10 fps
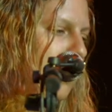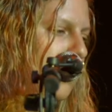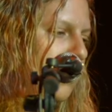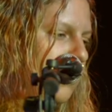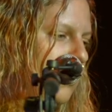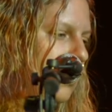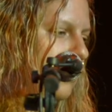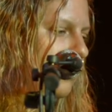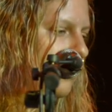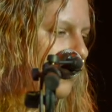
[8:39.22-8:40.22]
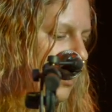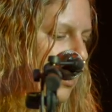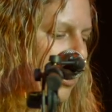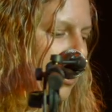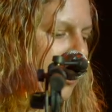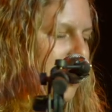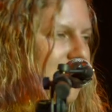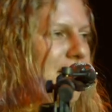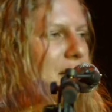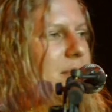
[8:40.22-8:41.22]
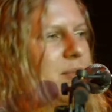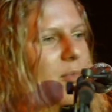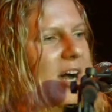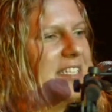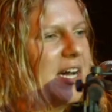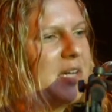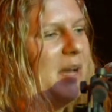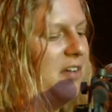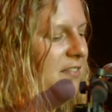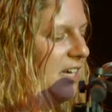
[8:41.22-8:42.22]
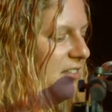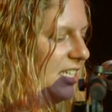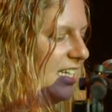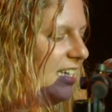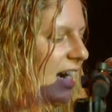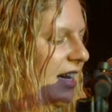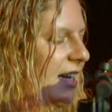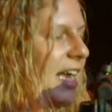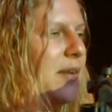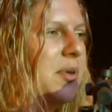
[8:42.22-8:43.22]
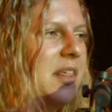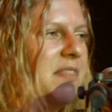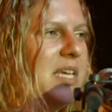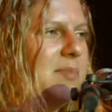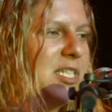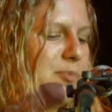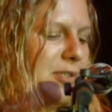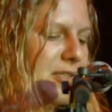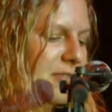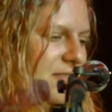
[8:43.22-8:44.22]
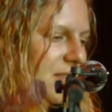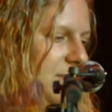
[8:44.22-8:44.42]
Whew. So, why talk about Velvalee on a night where the theme is proof?